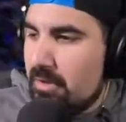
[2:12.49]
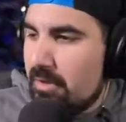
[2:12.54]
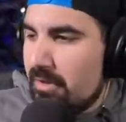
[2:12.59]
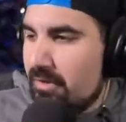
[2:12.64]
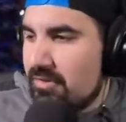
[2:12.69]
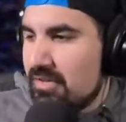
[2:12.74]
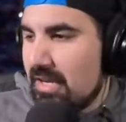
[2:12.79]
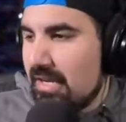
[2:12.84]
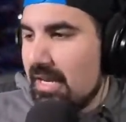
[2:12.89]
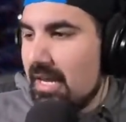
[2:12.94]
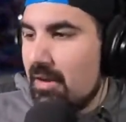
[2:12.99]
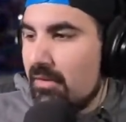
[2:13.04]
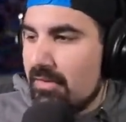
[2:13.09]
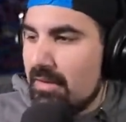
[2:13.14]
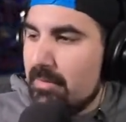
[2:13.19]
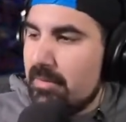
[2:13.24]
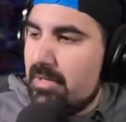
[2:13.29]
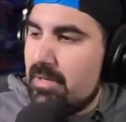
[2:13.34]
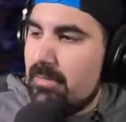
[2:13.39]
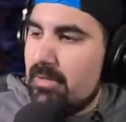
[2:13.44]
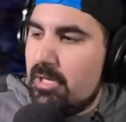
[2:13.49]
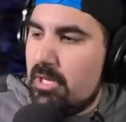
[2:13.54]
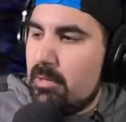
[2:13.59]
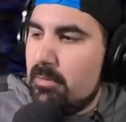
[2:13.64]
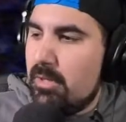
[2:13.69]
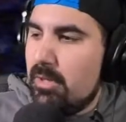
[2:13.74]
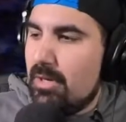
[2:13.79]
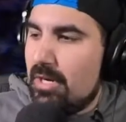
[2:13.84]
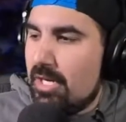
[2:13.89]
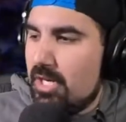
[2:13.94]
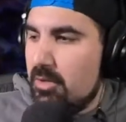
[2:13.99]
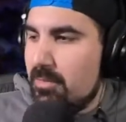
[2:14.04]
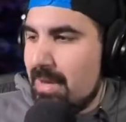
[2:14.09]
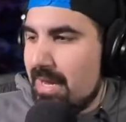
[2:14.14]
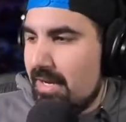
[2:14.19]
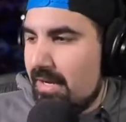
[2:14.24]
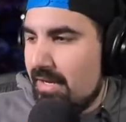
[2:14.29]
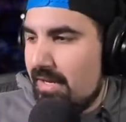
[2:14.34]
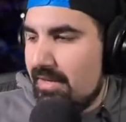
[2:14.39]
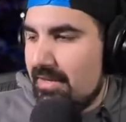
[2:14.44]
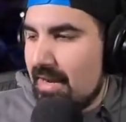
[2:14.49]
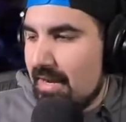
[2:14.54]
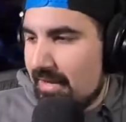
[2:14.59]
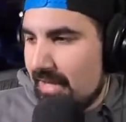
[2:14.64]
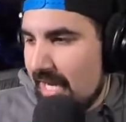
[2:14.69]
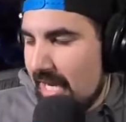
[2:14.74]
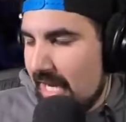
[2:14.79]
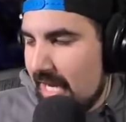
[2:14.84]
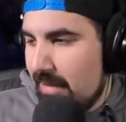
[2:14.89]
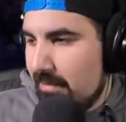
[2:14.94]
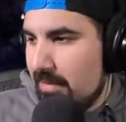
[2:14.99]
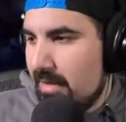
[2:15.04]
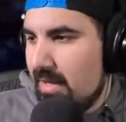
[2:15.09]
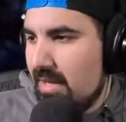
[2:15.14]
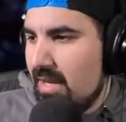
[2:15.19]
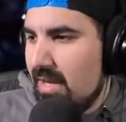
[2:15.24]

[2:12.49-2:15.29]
You can check it out, www.humanity.game.